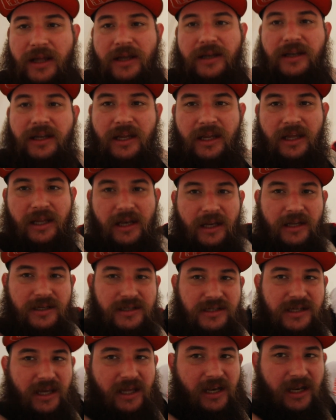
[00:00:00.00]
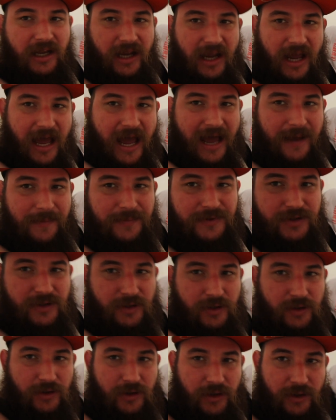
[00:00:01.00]
and it is getting
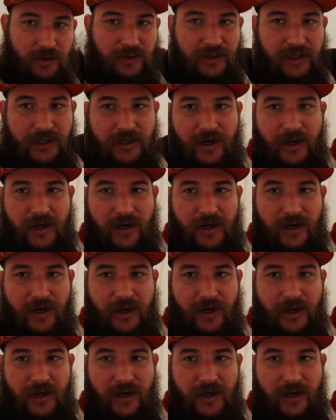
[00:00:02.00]
absolutely